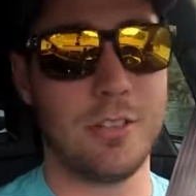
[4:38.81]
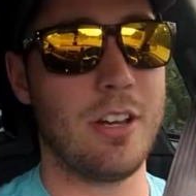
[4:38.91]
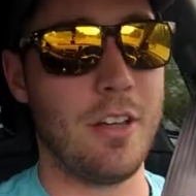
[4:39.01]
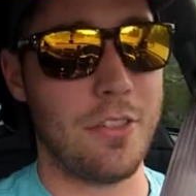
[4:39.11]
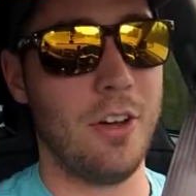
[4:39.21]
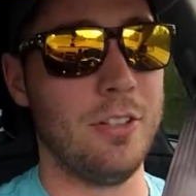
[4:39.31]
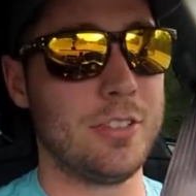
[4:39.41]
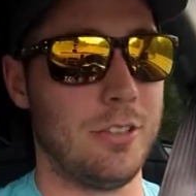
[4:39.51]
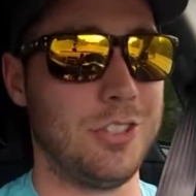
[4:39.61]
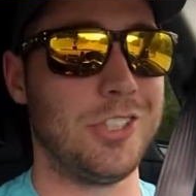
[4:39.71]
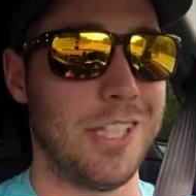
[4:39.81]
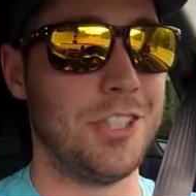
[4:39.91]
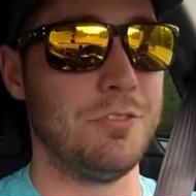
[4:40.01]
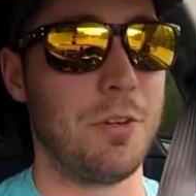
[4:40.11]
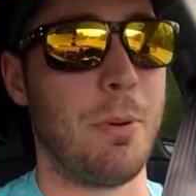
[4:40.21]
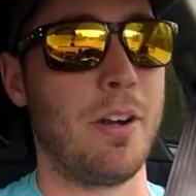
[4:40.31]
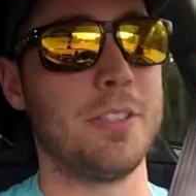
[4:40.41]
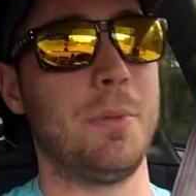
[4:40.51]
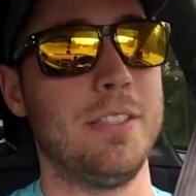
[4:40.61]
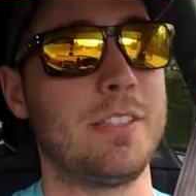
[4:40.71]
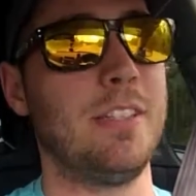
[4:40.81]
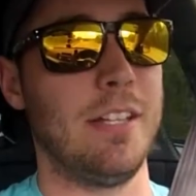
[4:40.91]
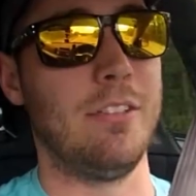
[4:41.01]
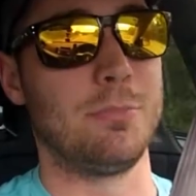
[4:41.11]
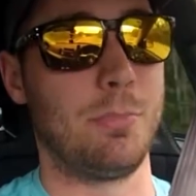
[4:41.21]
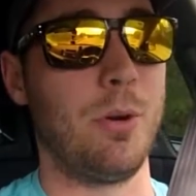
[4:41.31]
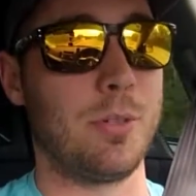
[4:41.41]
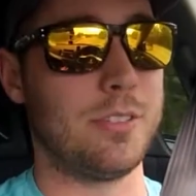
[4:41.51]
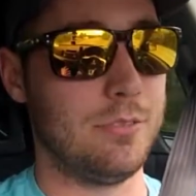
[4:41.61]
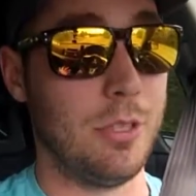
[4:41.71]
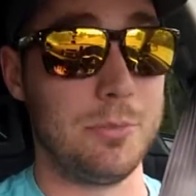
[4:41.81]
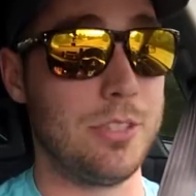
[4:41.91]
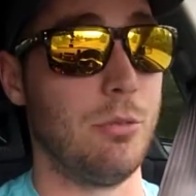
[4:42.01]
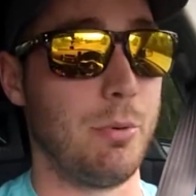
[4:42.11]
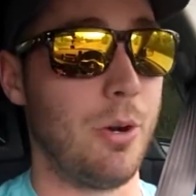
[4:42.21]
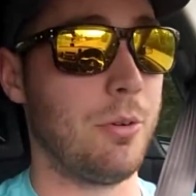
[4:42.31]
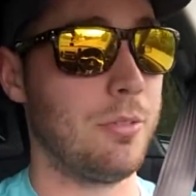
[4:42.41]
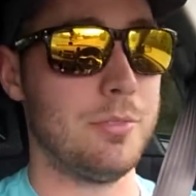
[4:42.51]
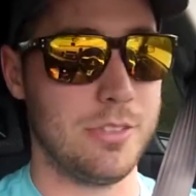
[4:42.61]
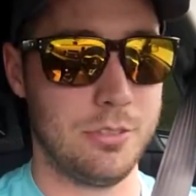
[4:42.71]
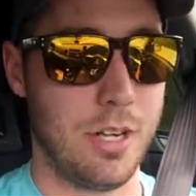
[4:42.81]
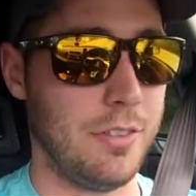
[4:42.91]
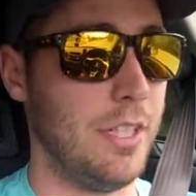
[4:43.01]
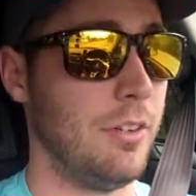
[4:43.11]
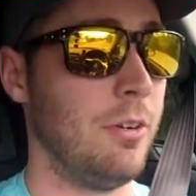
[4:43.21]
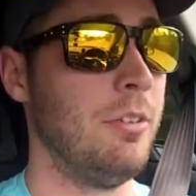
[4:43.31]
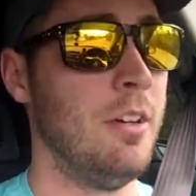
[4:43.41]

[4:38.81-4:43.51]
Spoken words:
So I got those. I was just itching for parts basically, and I was broke. Well, I'm still broke. I'm just driving Evo.